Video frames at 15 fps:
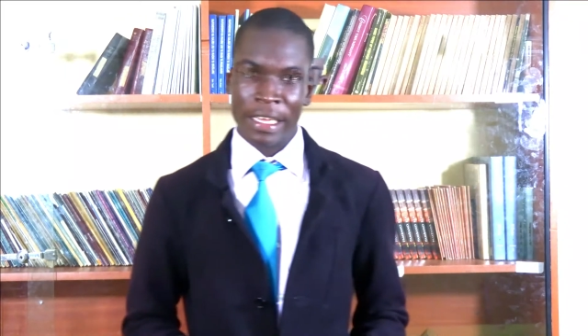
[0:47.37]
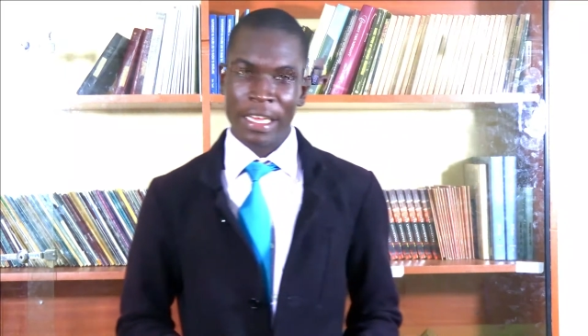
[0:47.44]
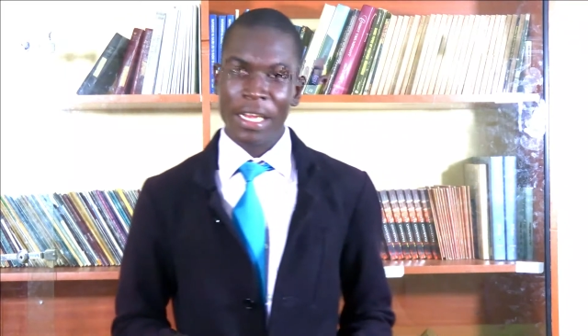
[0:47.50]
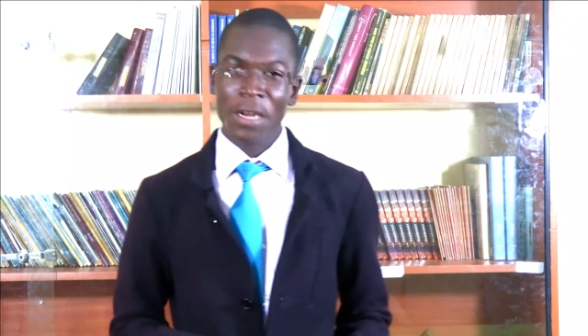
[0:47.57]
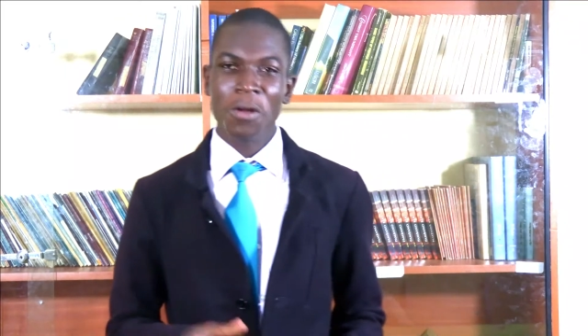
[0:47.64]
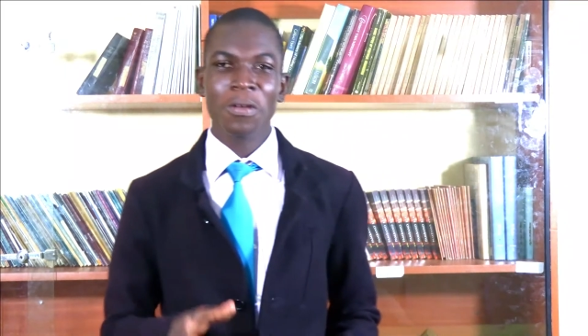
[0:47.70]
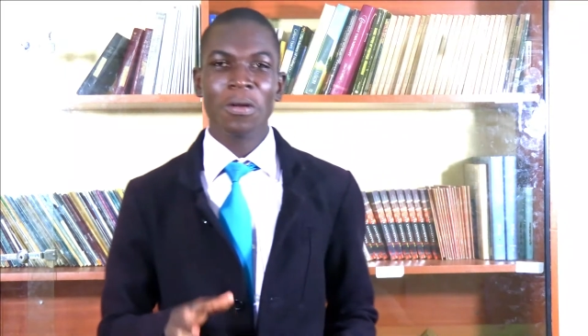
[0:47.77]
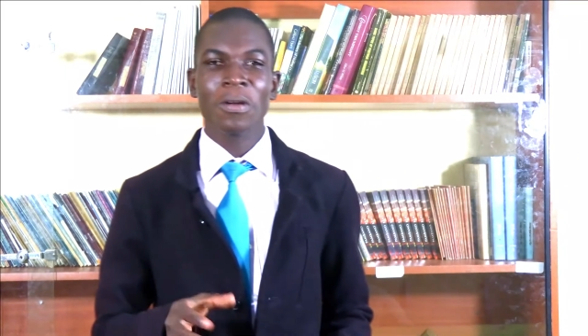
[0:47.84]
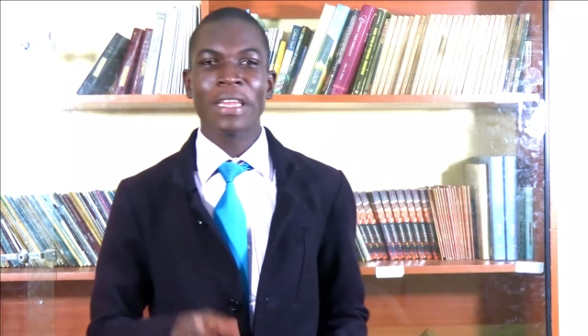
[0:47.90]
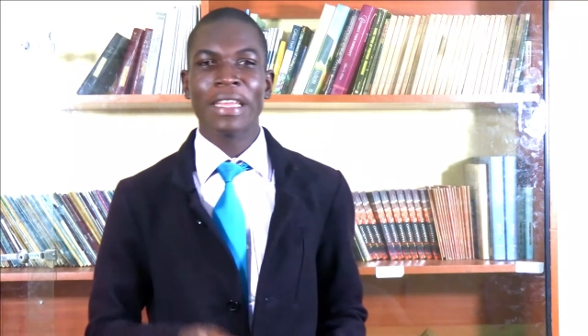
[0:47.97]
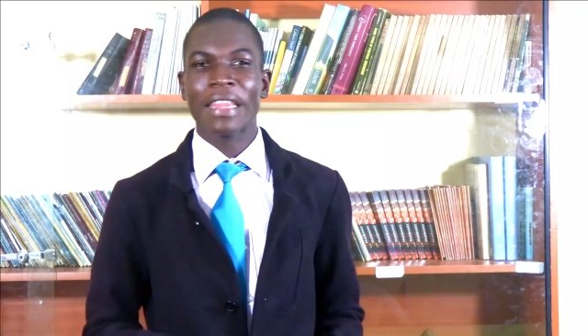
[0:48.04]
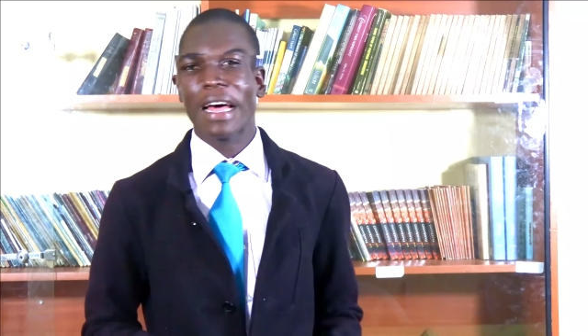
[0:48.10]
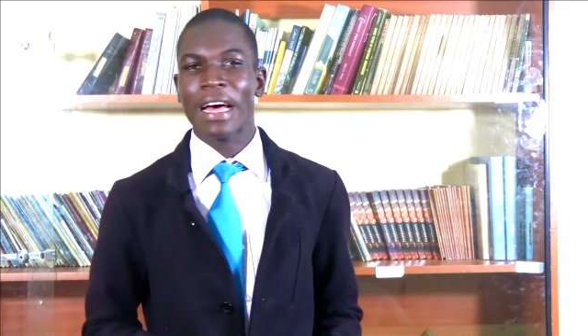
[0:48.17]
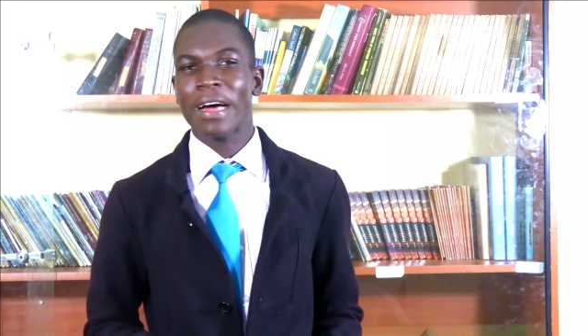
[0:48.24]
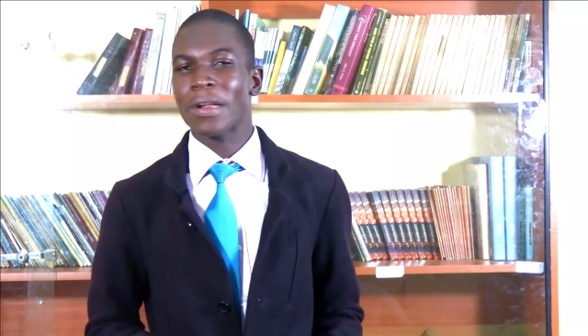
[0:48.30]
And not only
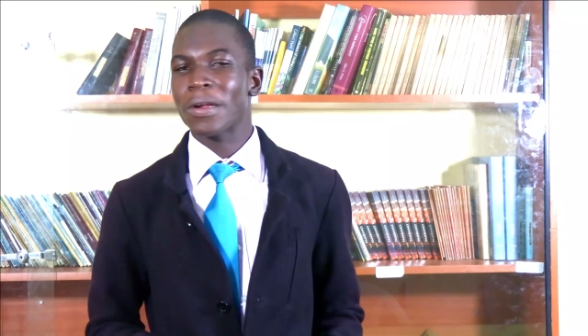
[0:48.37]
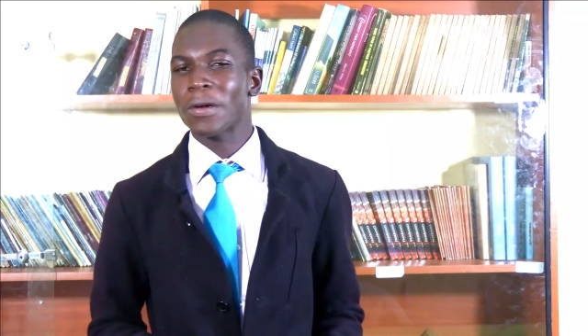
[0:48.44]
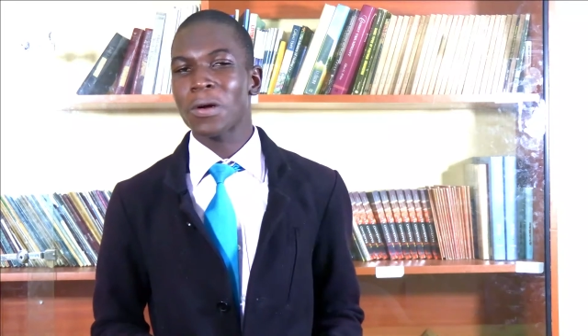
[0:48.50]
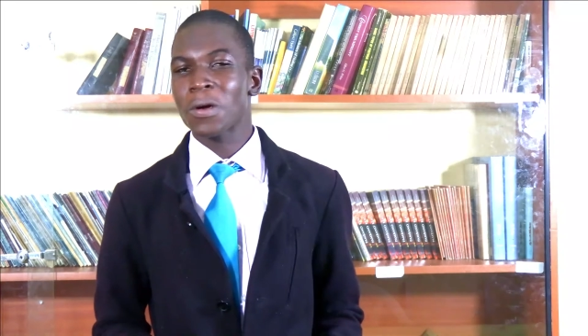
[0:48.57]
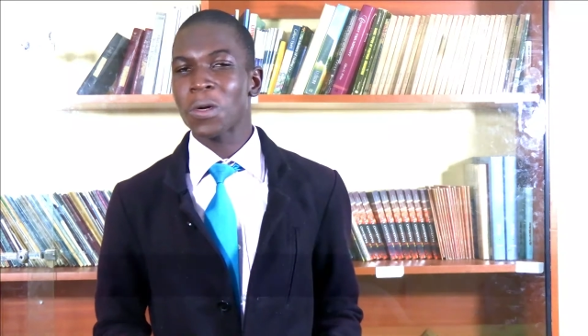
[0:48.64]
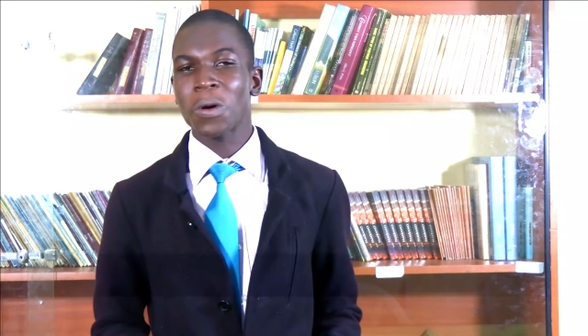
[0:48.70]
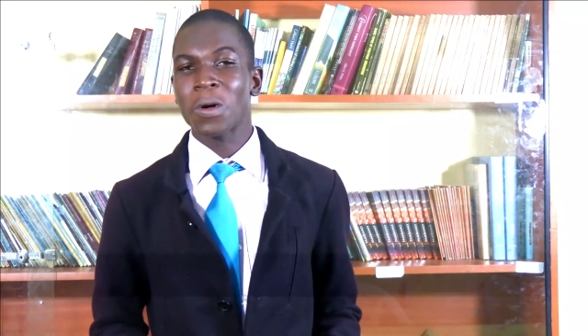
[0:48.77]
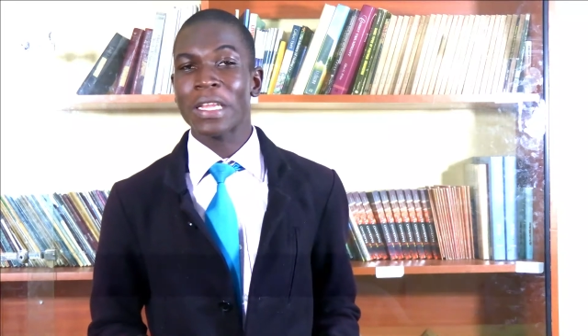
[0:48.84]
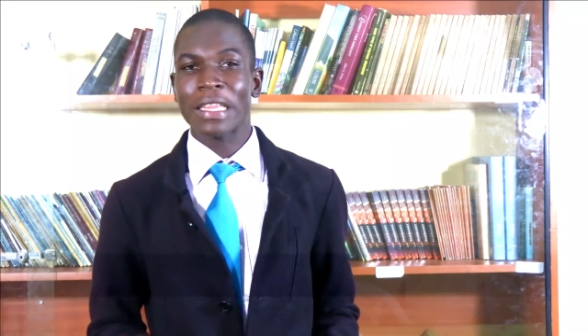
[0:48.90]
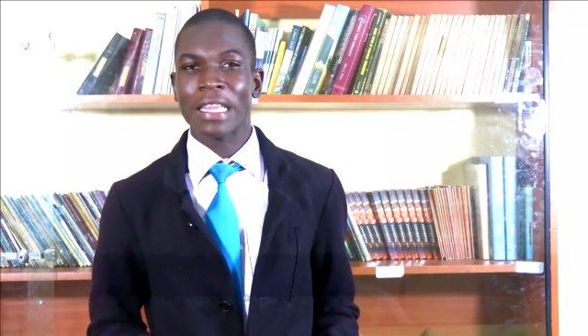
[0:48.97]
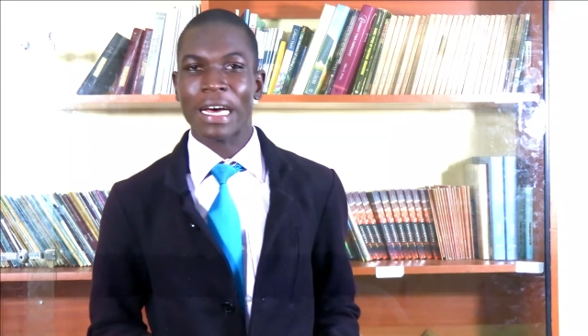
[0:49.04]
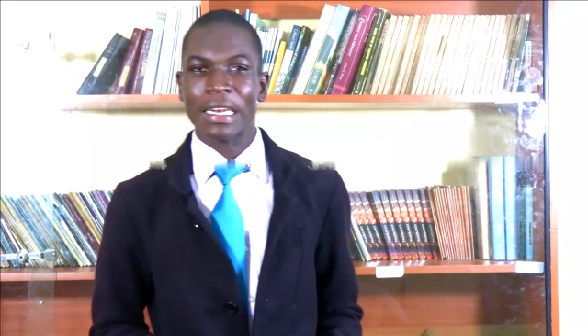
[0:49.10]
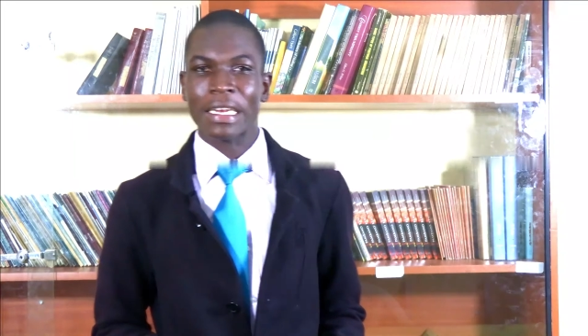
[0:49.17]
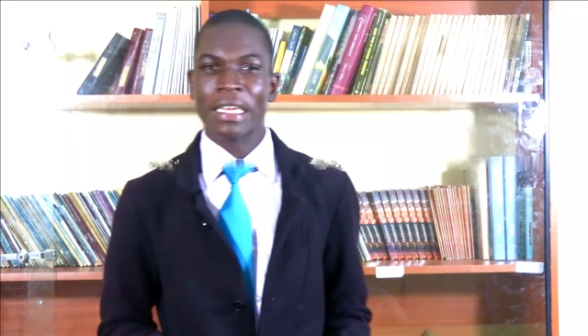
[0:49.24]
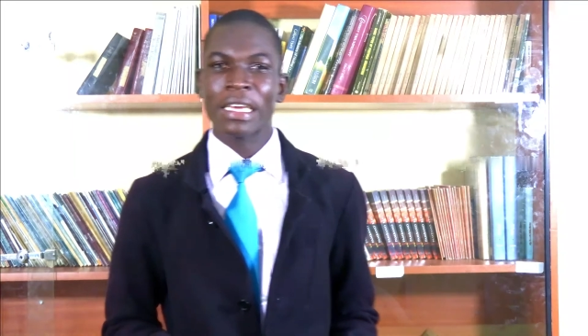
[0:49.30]

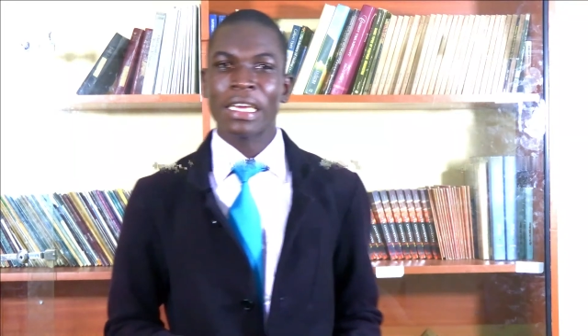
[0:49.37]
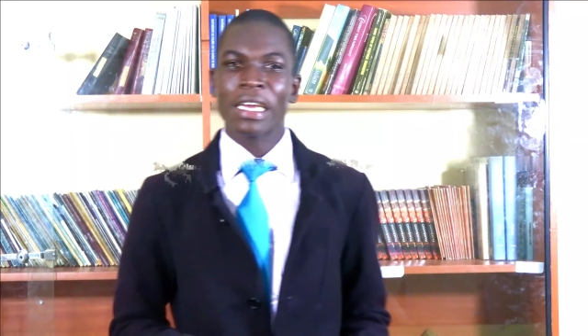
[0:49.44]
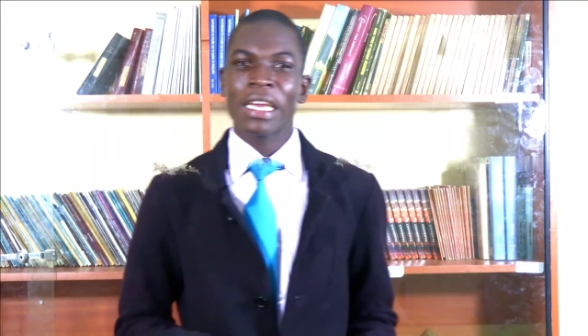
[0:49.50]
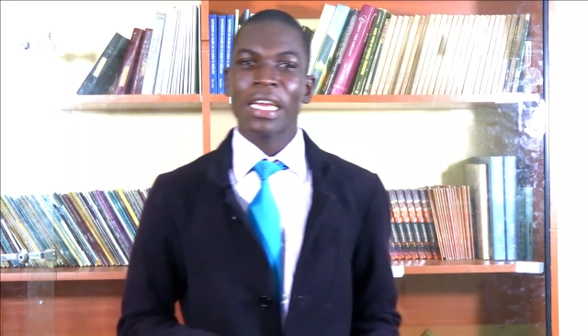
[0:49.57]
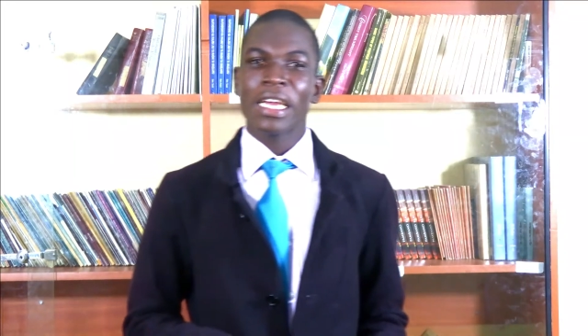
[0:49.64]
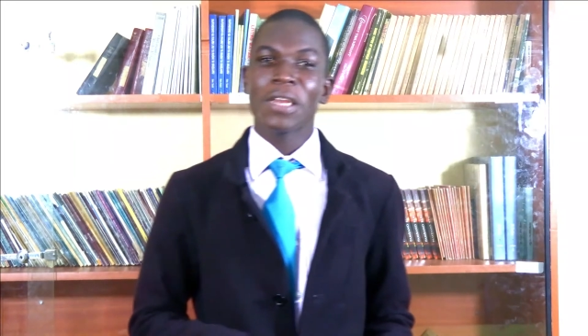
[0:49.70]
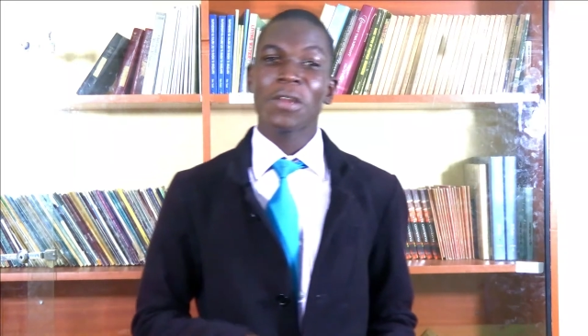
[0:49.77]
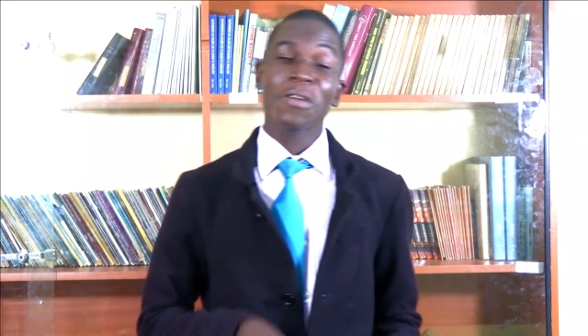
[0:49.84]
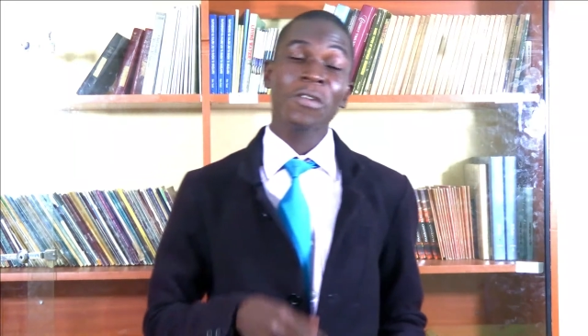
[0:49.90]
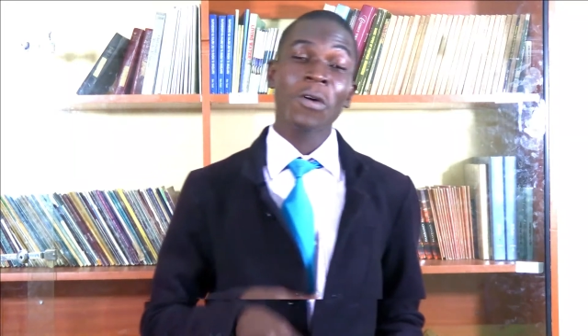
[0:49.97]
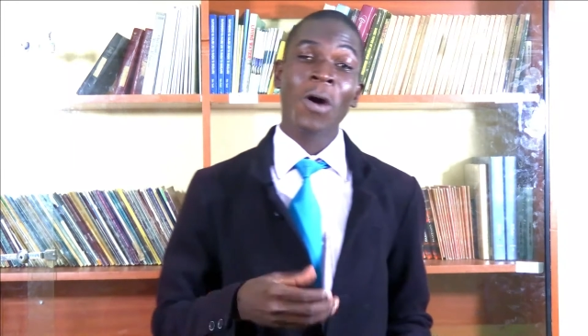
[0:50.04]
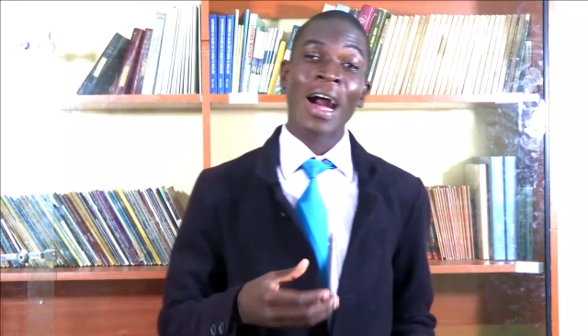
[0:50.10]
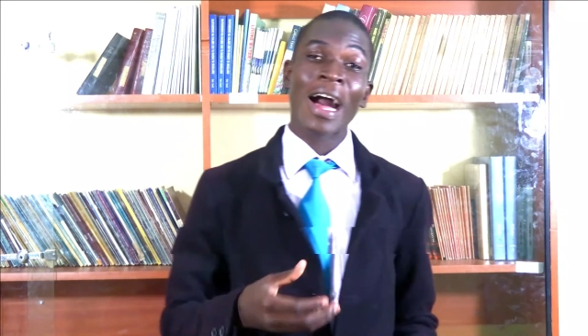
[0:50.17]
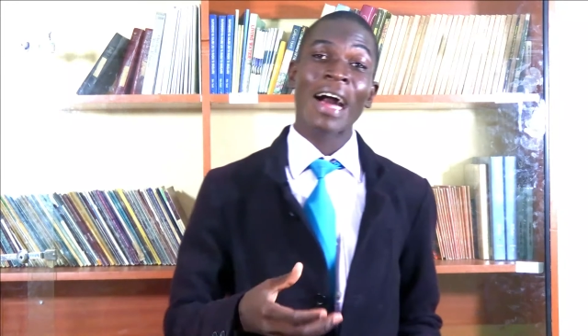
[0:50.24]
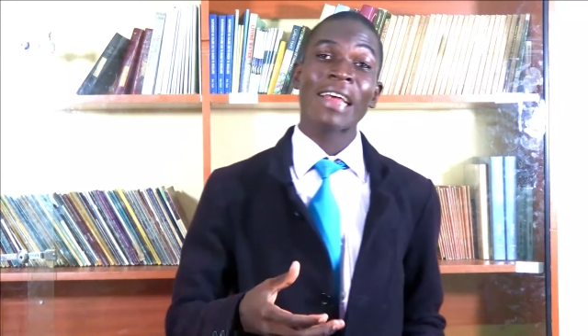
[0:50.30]
that, it
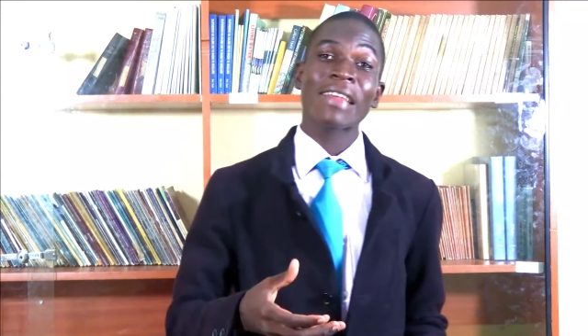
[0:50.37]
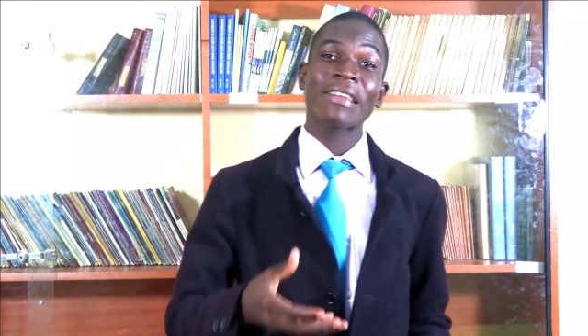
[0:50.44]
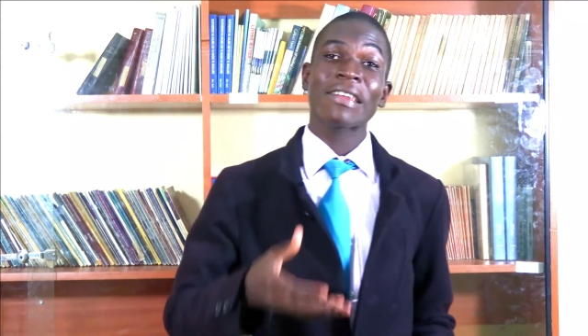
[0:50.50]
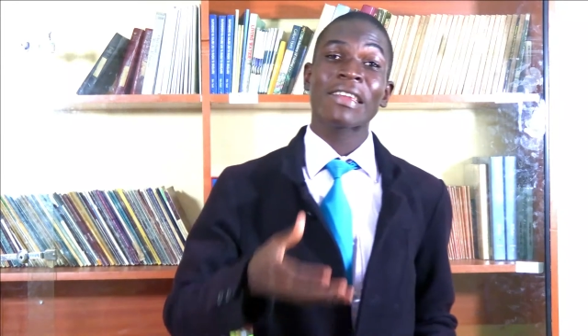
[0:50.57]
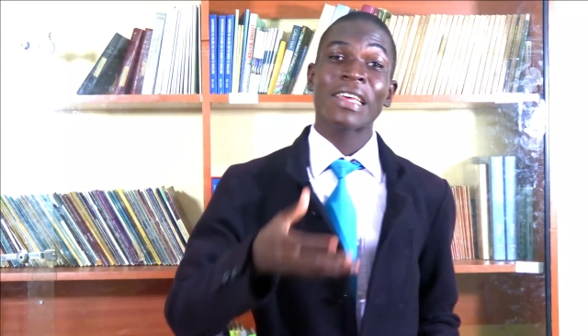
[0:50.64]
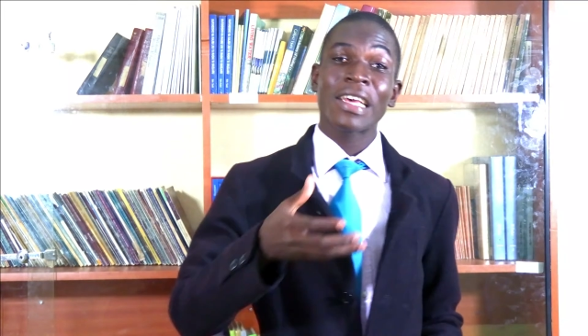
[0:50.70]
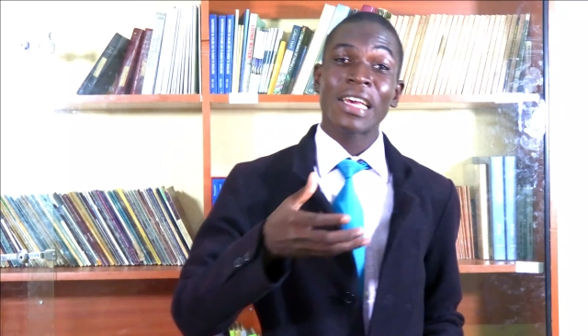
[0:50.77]
also has